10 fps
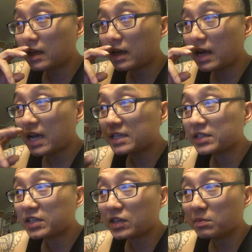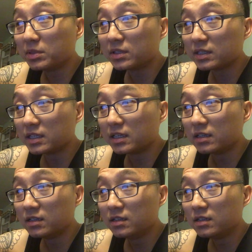has the ability
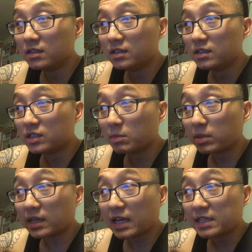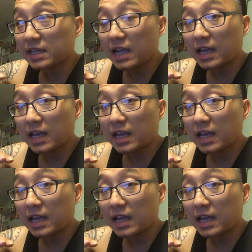to play as